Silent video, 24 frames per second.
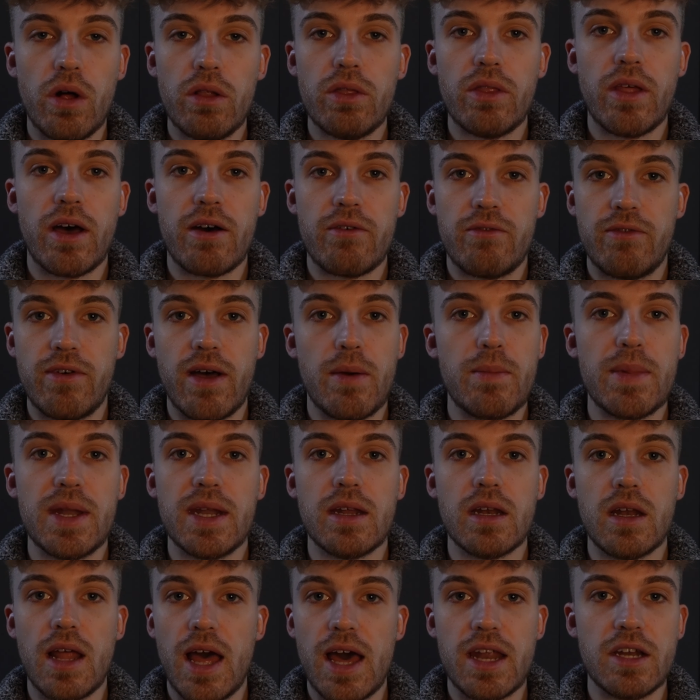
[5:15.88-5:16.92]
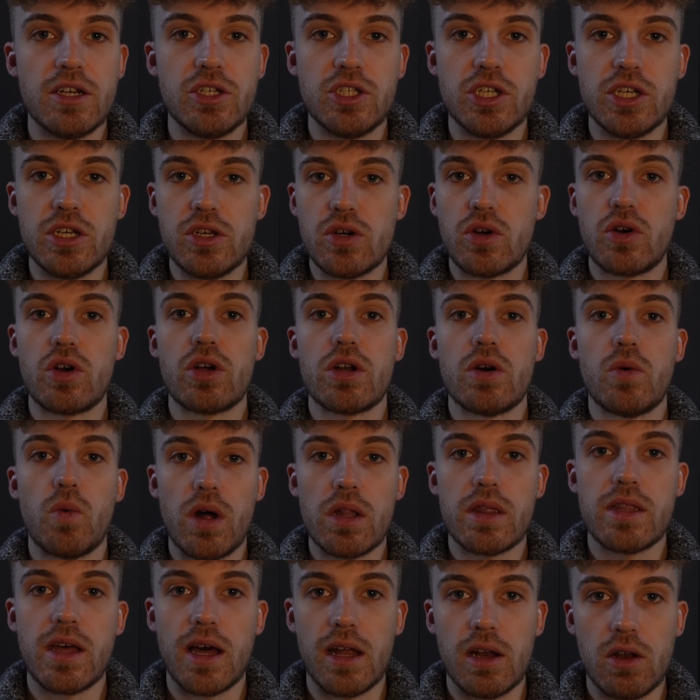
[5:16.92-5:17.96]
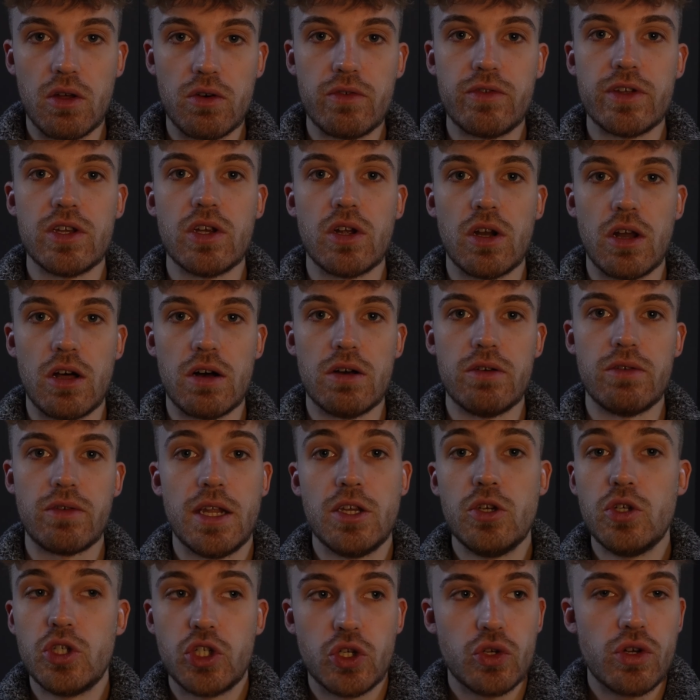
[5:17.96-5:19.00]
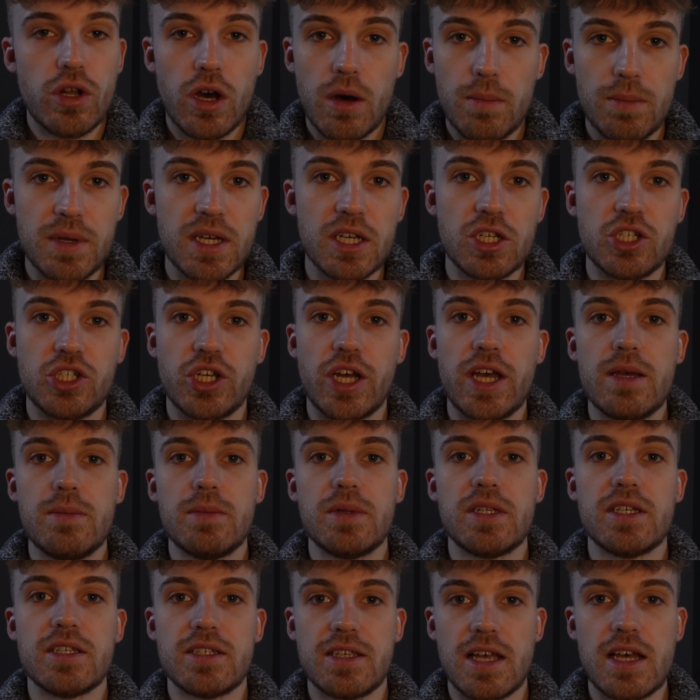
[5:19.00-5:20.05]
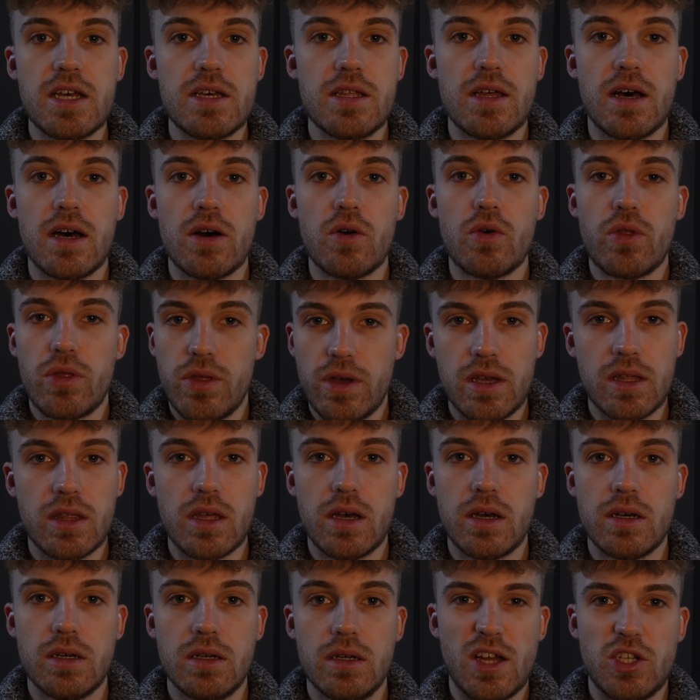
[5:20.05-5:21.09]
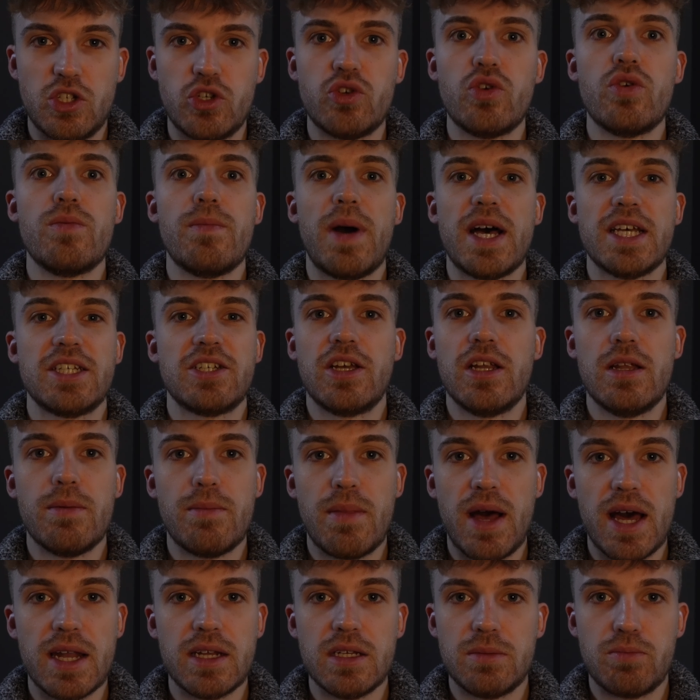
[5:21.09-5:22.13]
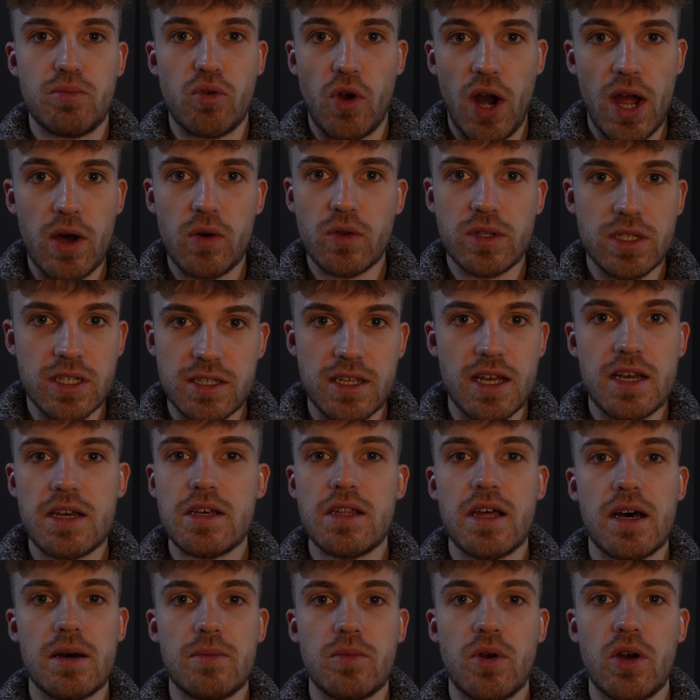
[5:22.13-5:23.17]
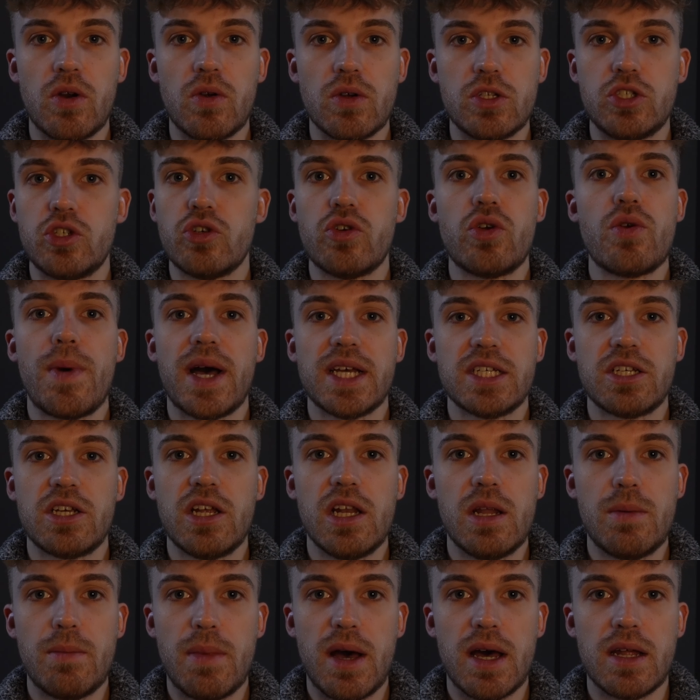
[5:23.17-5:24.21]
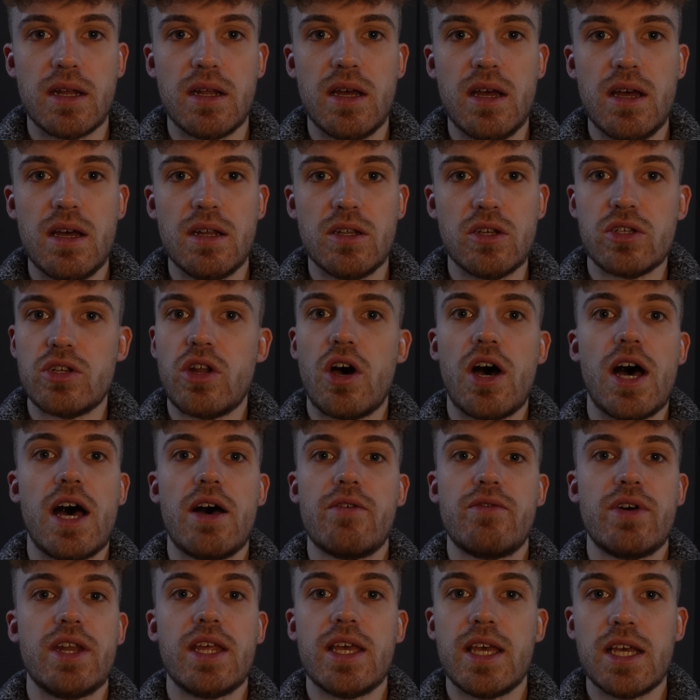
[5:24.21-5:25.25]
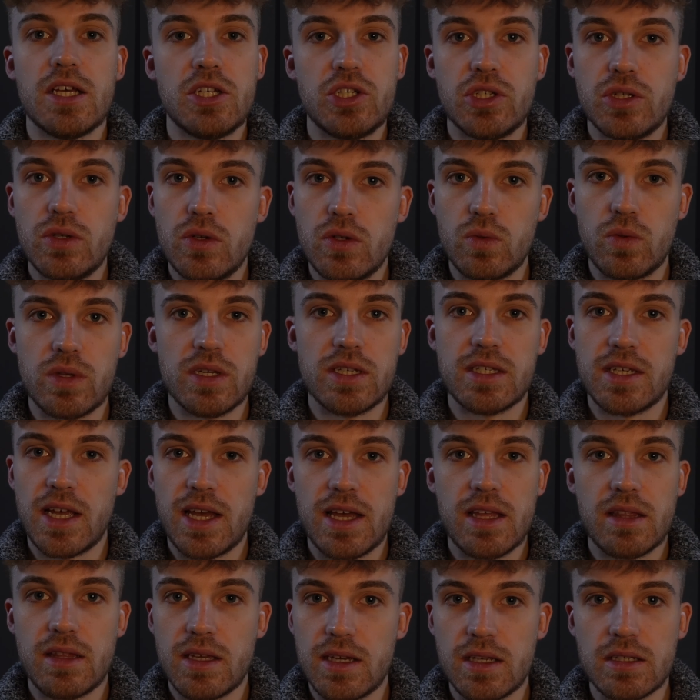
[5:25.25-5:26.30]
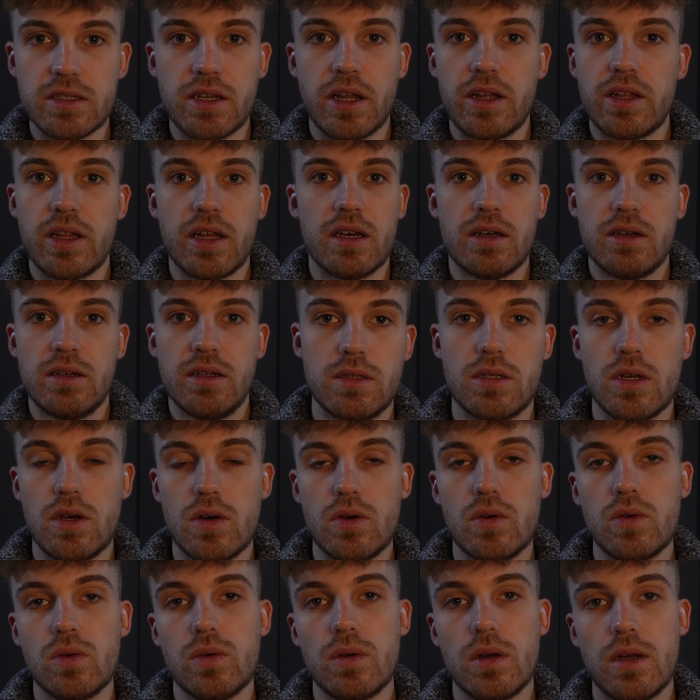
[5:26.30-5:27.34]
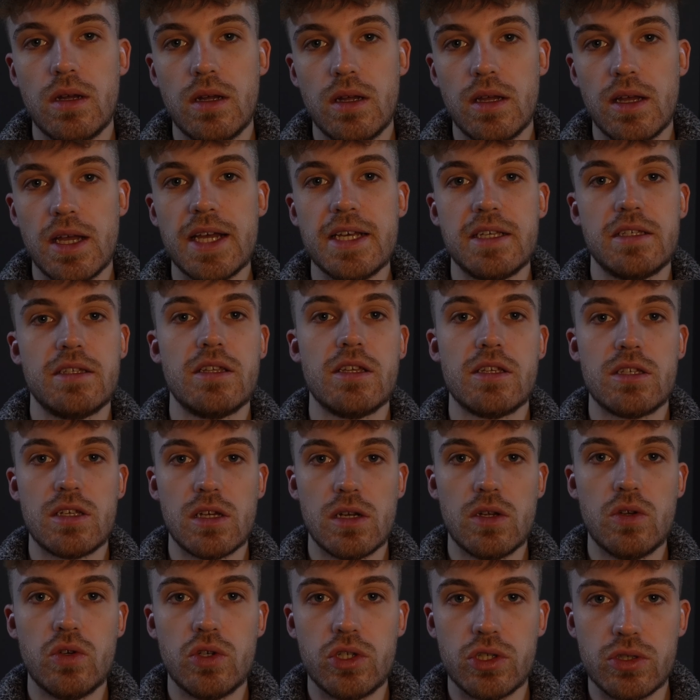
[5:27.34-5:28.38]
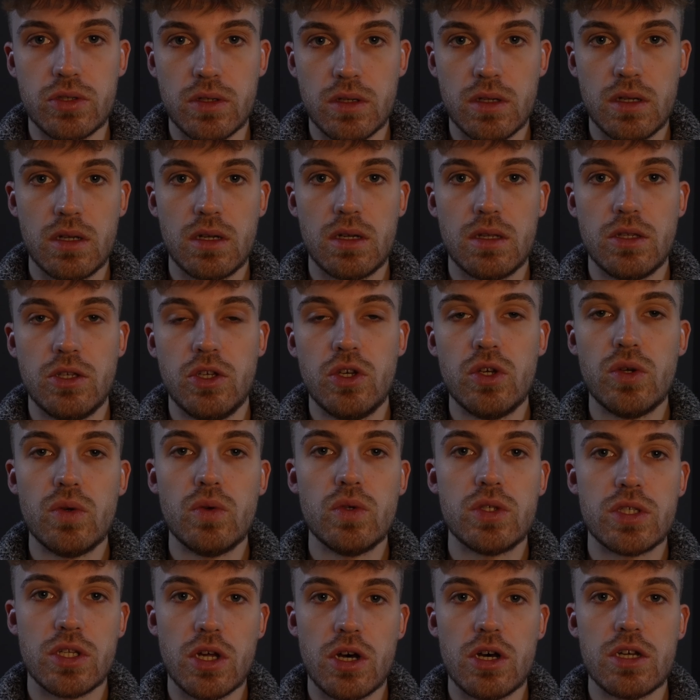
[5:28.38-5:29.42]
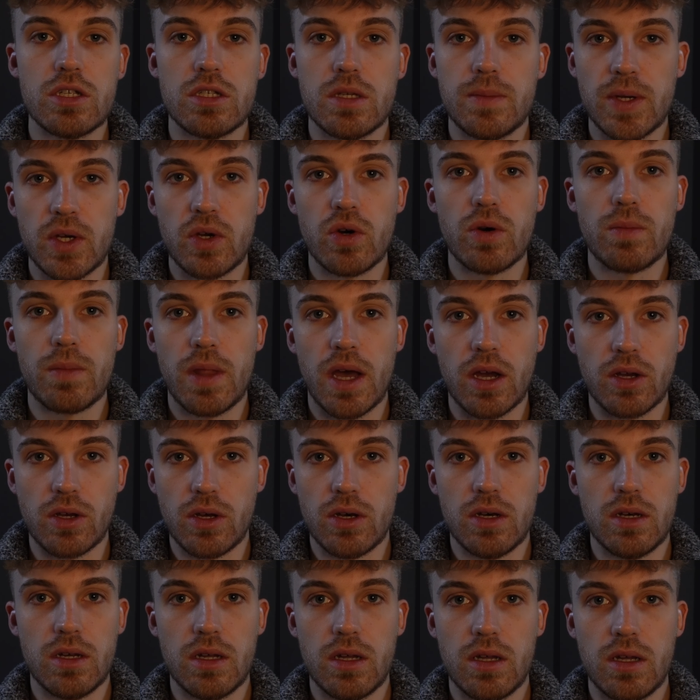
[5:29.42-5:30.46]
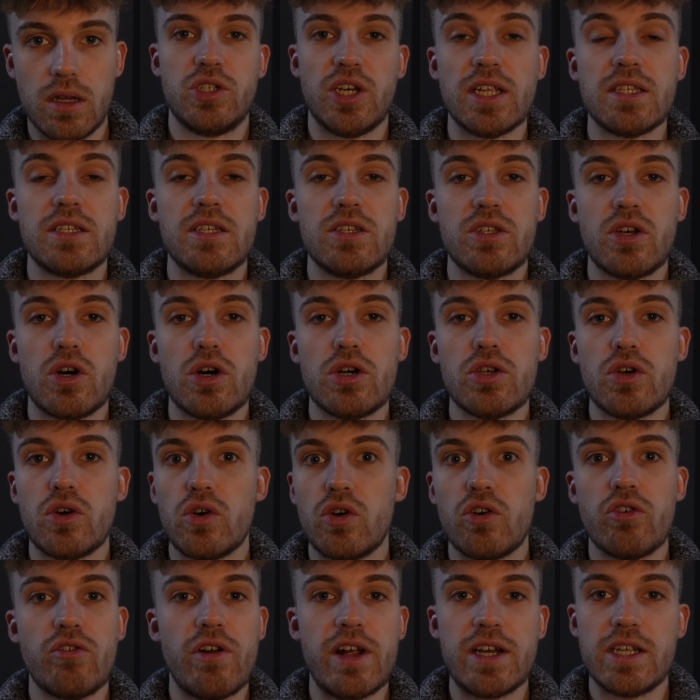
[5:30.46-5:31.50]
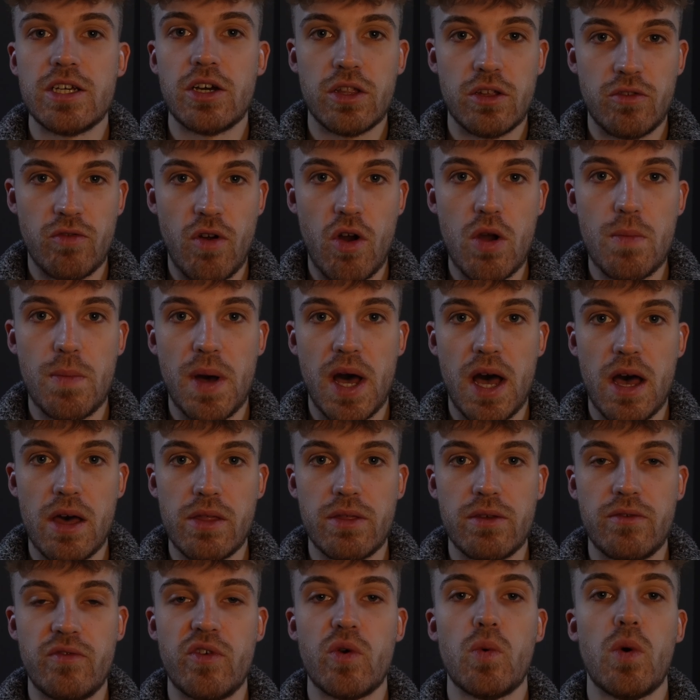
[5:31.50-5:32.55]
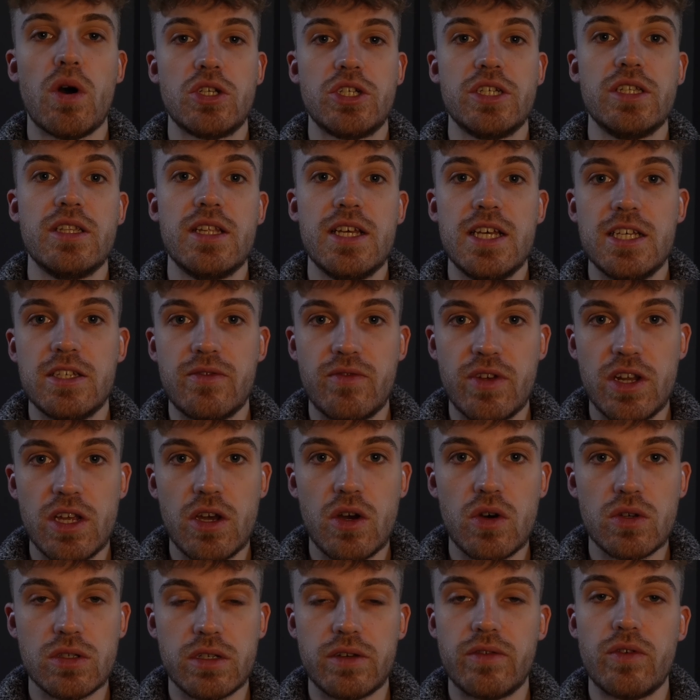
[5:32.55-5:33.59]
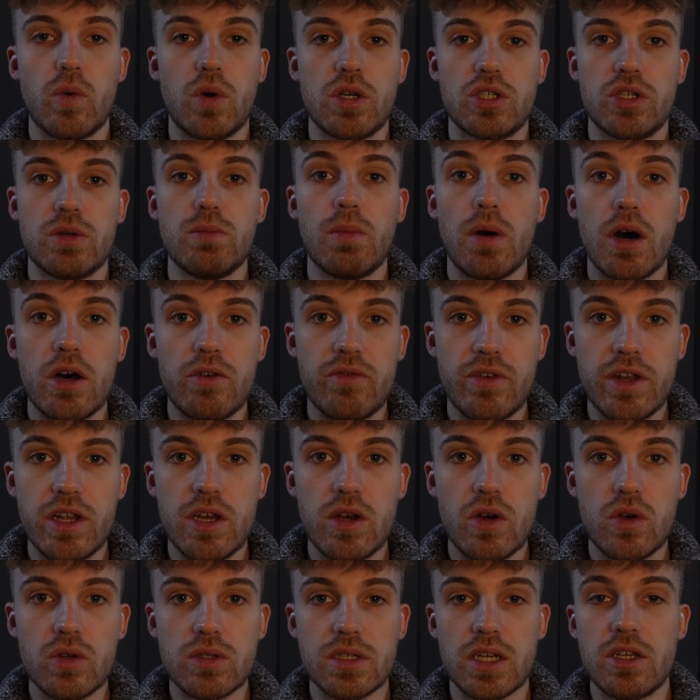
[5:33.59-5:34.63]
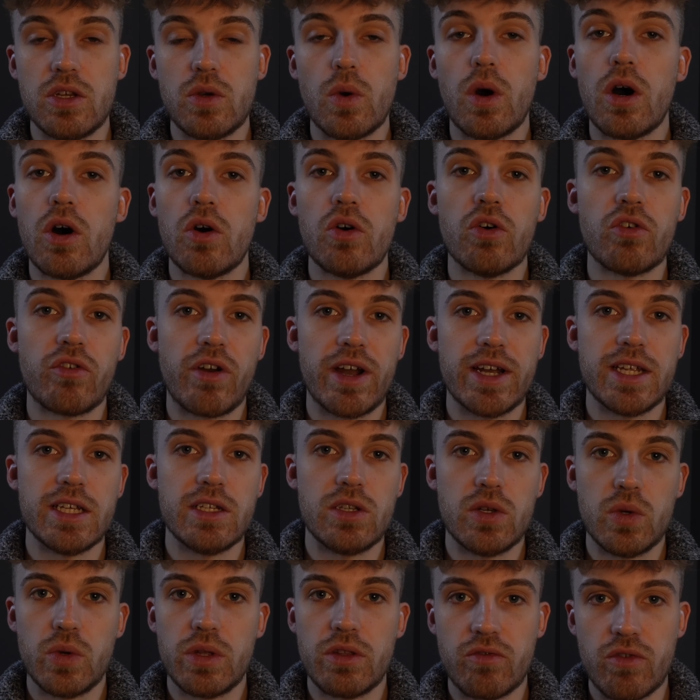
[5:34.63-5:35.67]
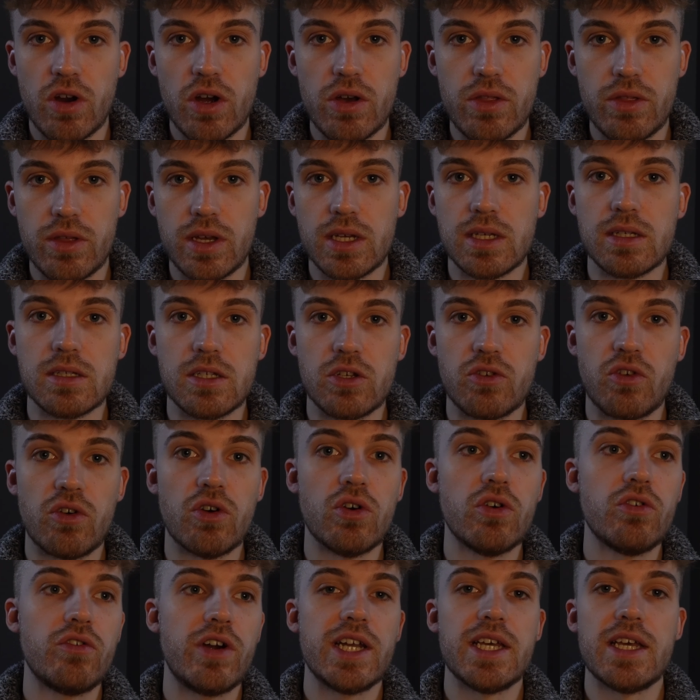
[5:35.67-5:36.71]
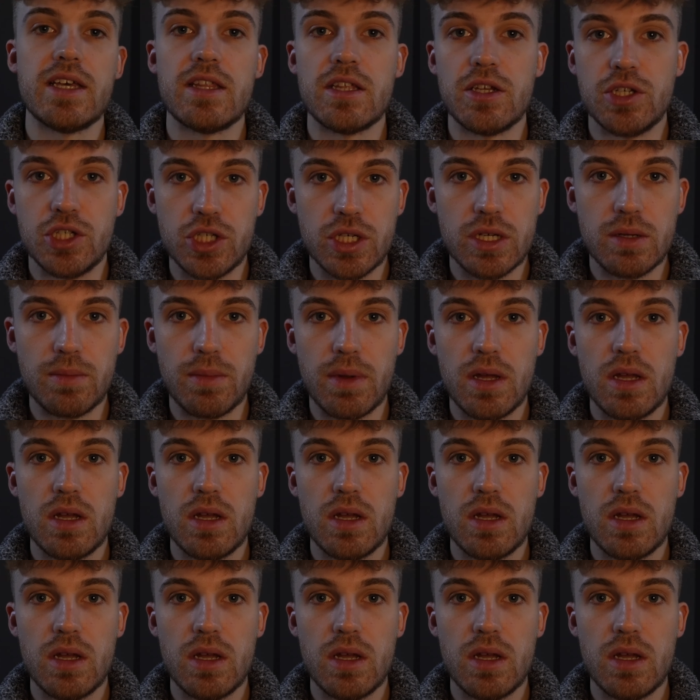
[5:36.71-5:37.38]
want that feminine energy. You're gonna want that love in your life. And you should not be ashamed to say that or think that. A true masculine man is proud to say that, bro. A true masculine man does not have any issues with saying things like that. So here's the solution. You start to become that guy. Chances are you're already on the right path. If you're watching these videos, if you're watching my videos, and you are already doing the right things, you're already in the gym,